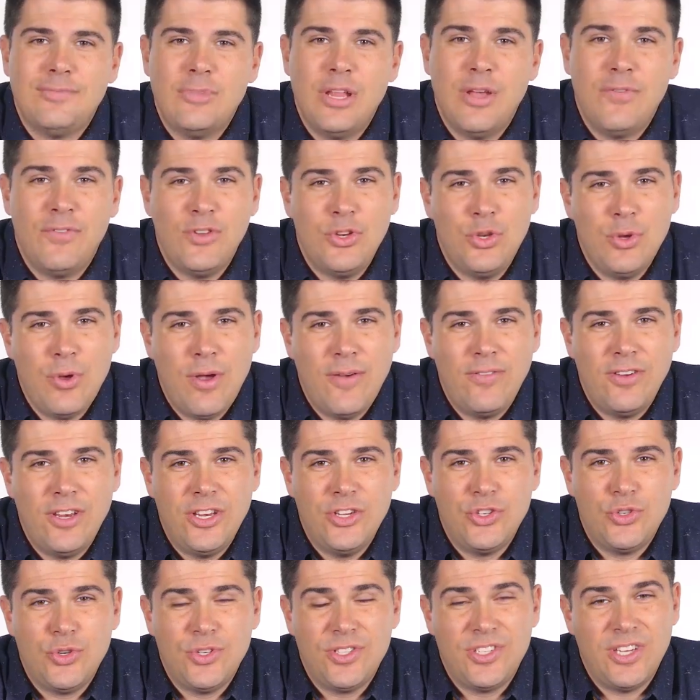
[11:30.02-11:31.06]
Now, if you do have an
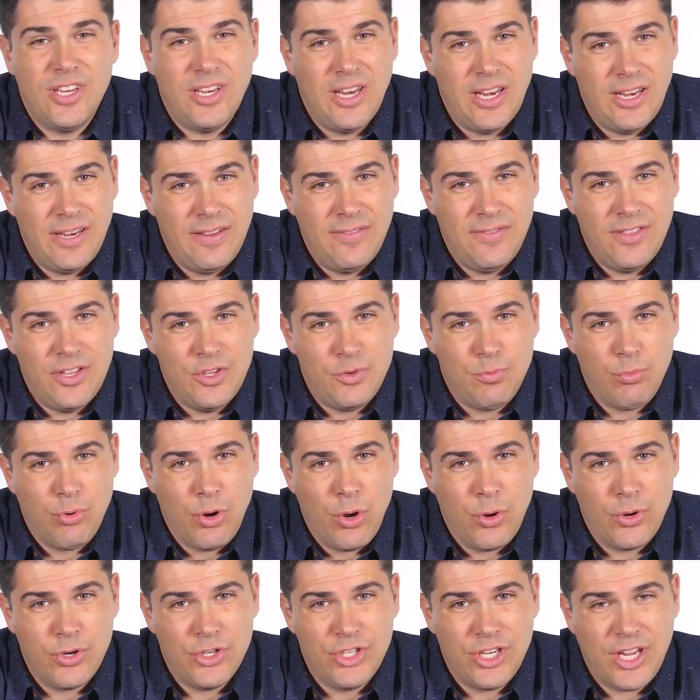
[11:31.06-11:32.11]
interest in any of these
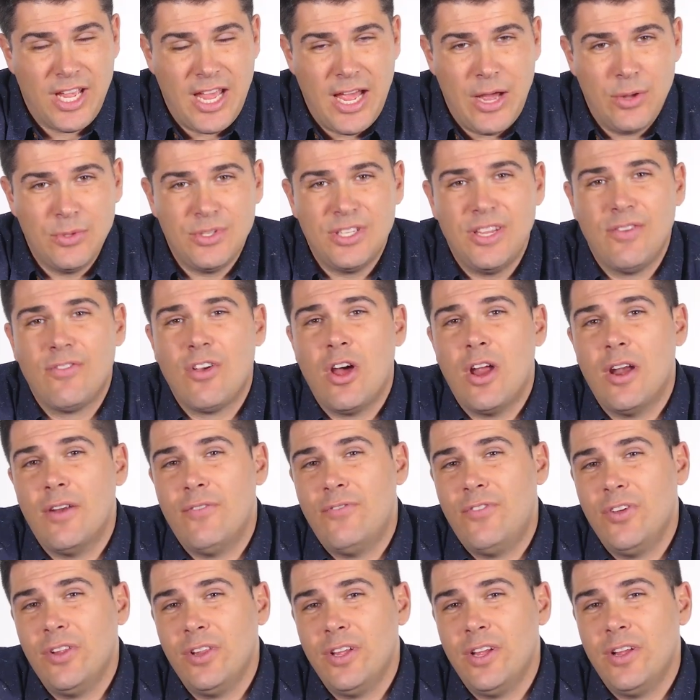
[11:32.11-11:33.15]
brokerage accounts, I've got
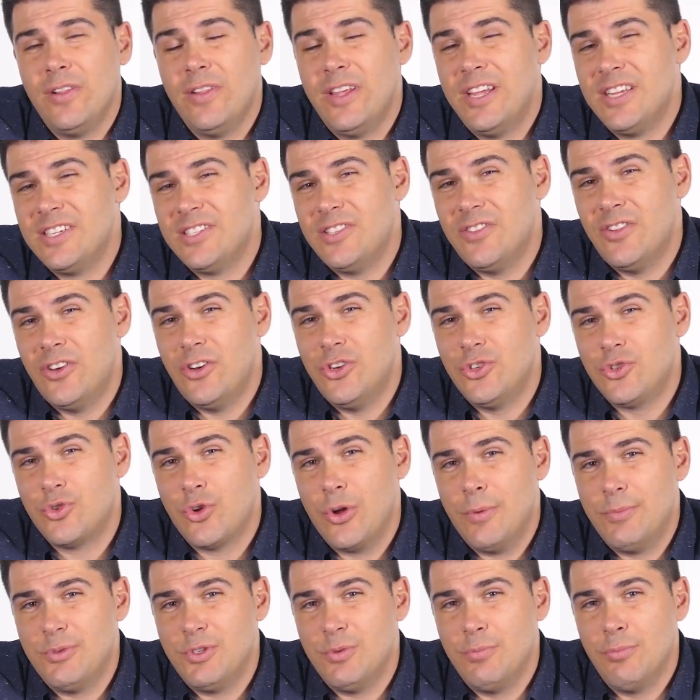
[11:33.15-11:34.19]
affiliate links in the
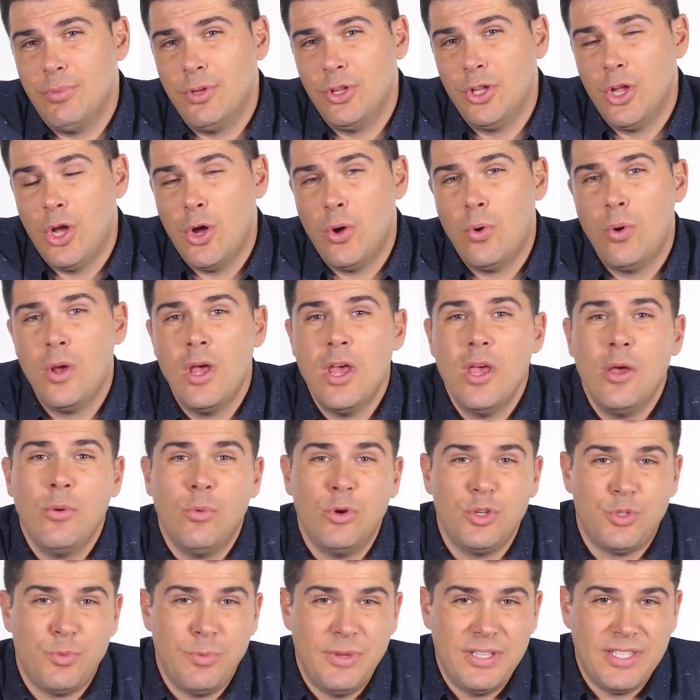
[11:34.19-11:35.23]
description below,
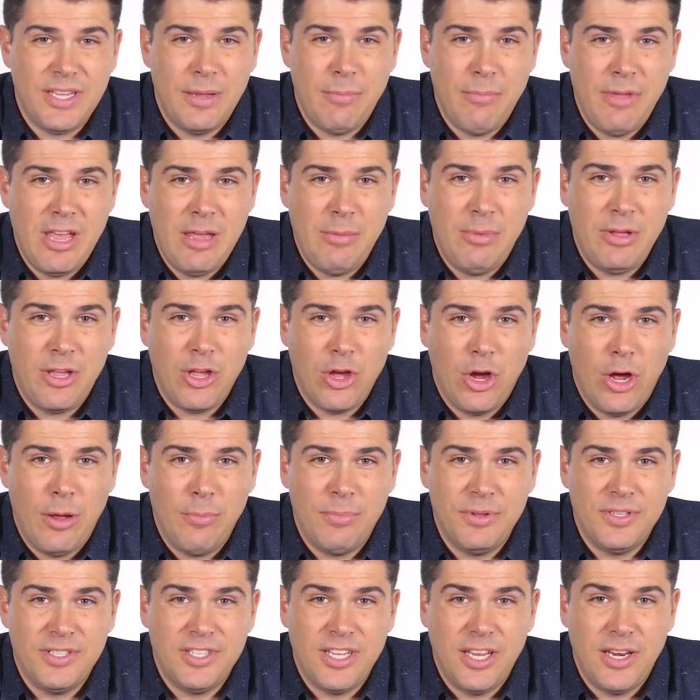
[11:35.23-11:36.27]
which means I may be
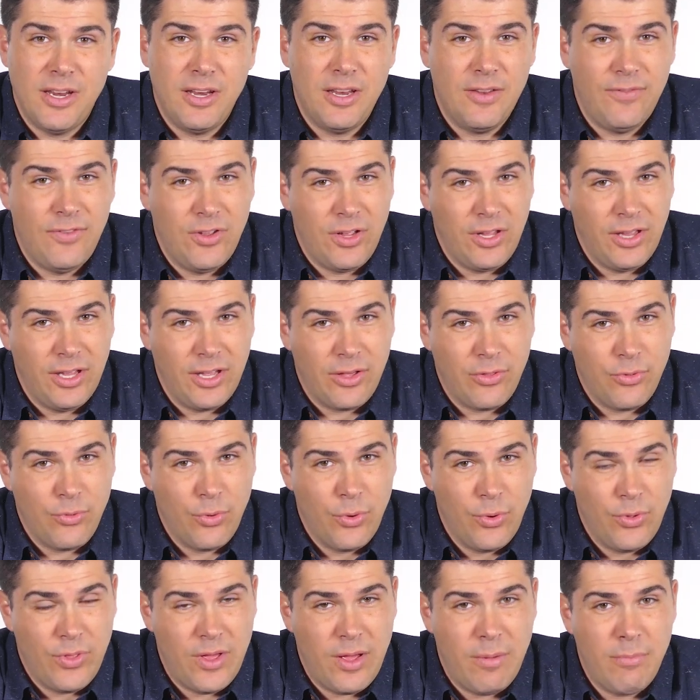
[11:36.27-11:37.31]
compensated if you click
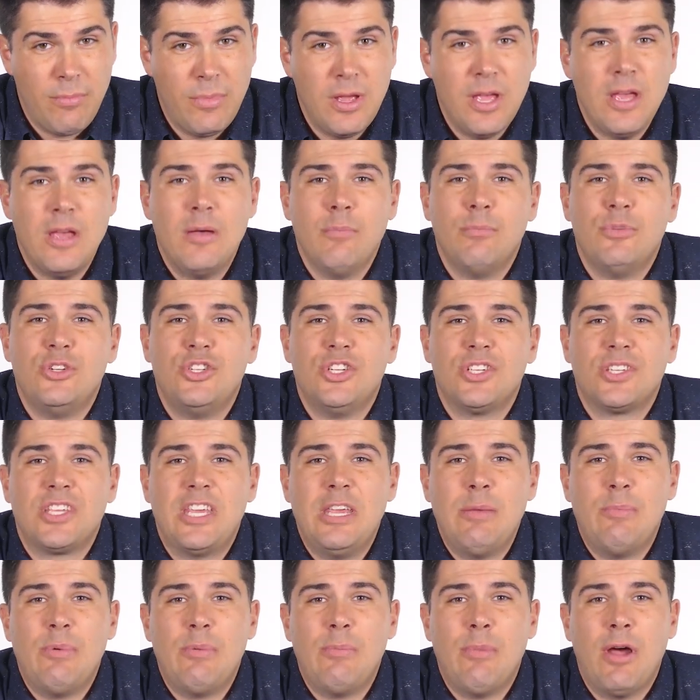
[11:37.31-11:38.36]
through them, but just
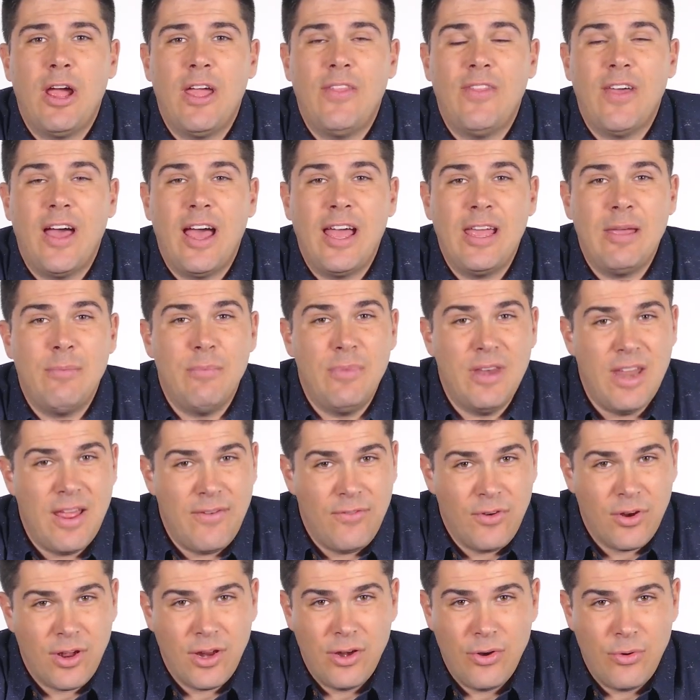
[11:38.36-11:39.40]
keep in mind that I am
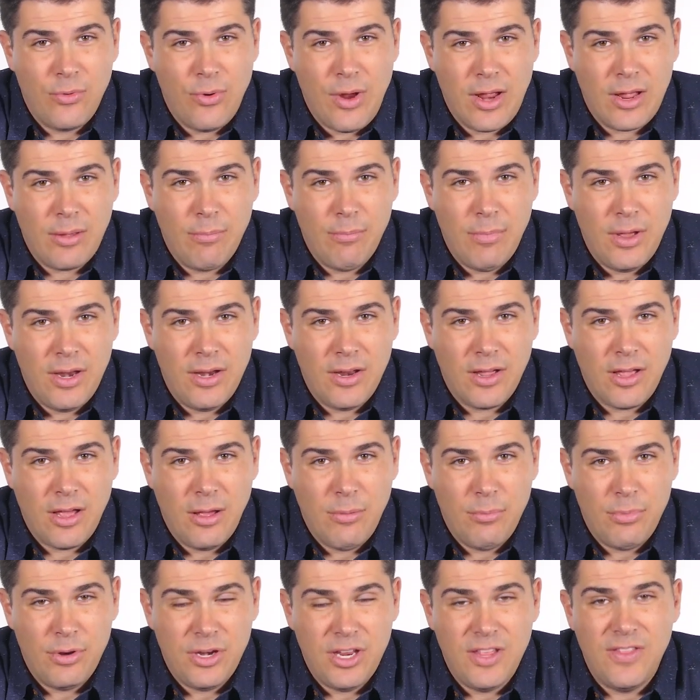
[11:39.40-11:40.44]
never going to recommend a
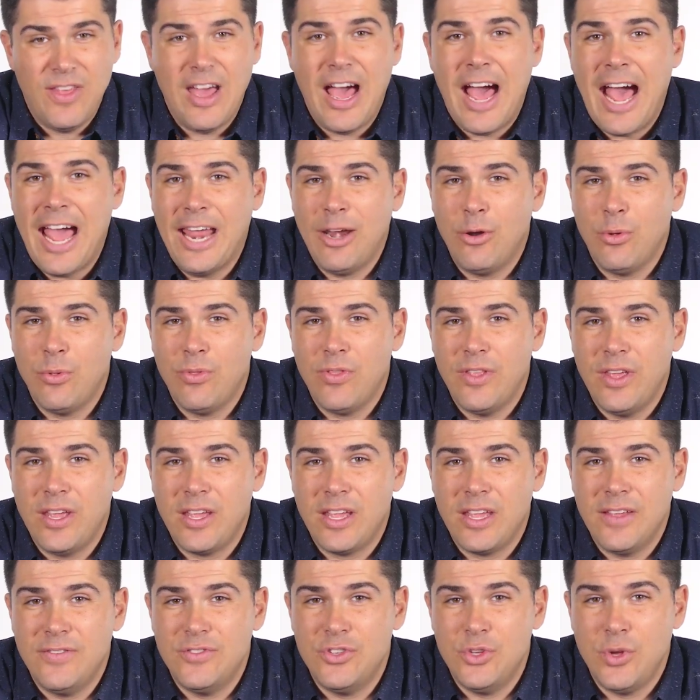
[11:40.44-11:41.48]
company that I don't
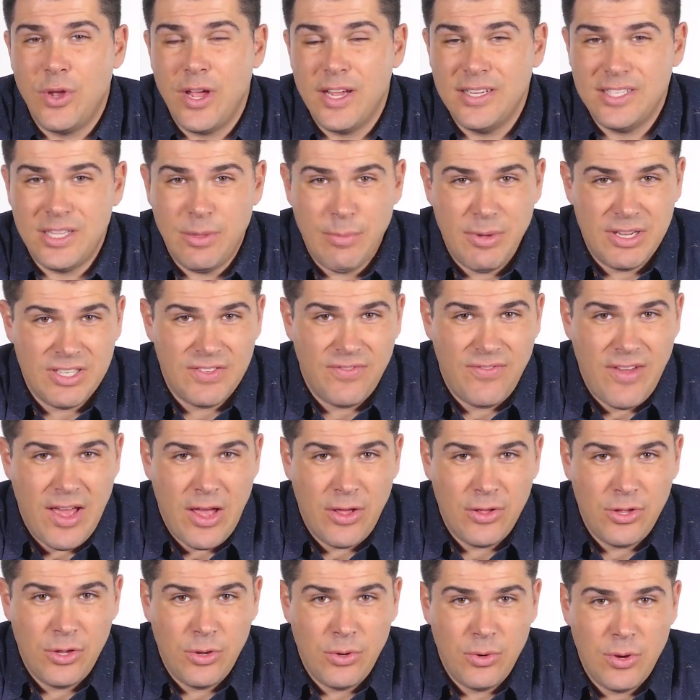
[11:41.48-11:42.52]
think gives you guys the best
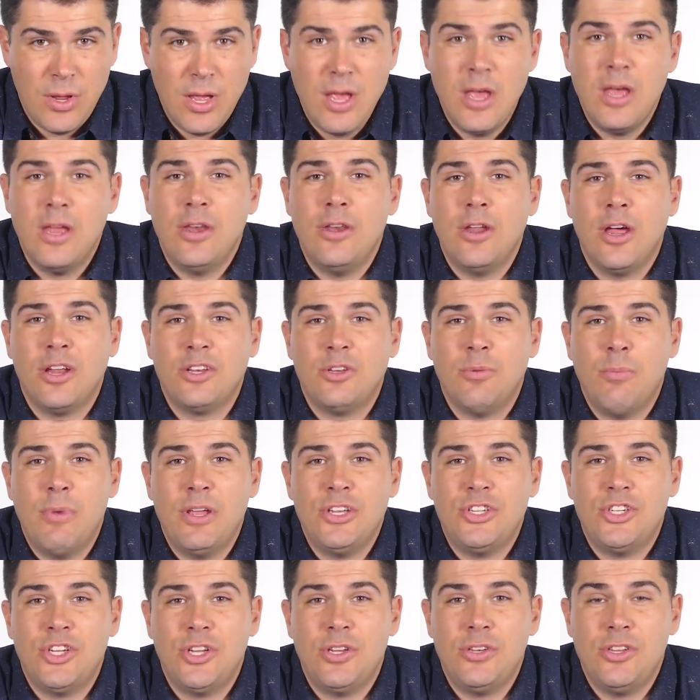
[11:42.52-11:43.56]
value. Not to
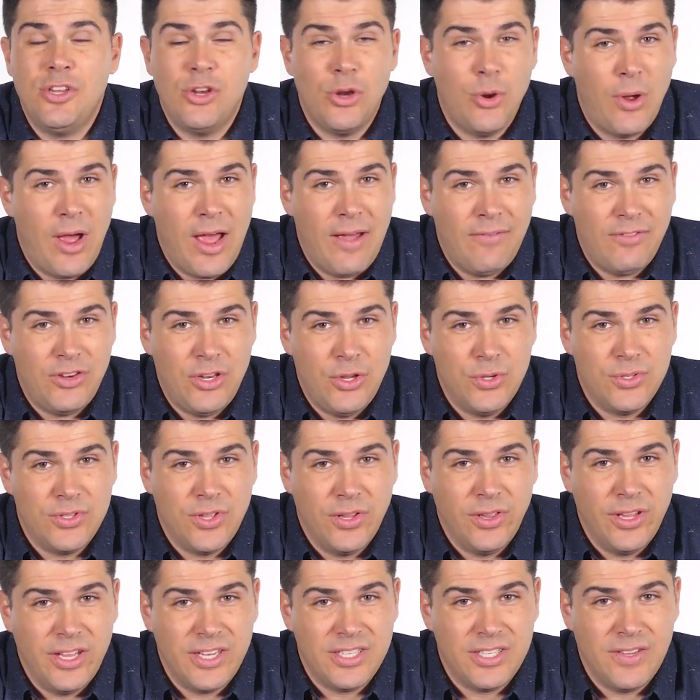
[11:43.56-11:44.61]
mention, you don't have to use
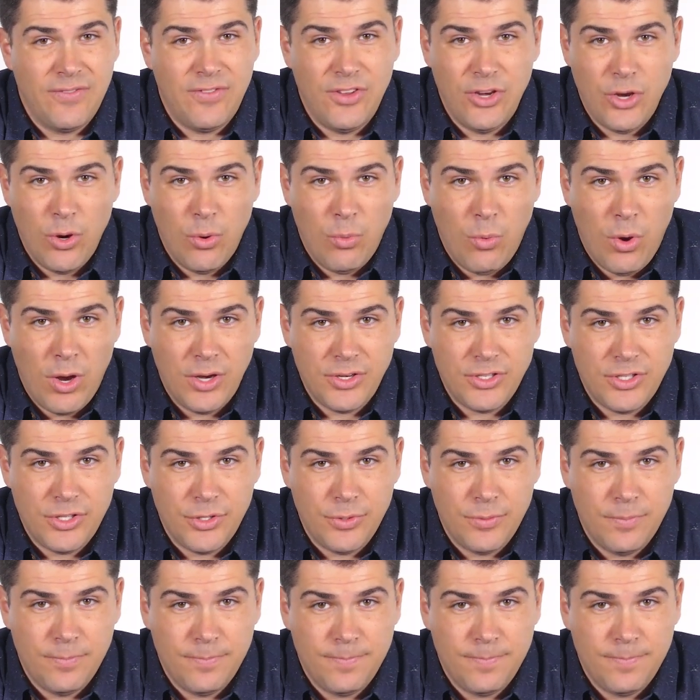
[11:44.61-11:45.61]
the links if you don't want to.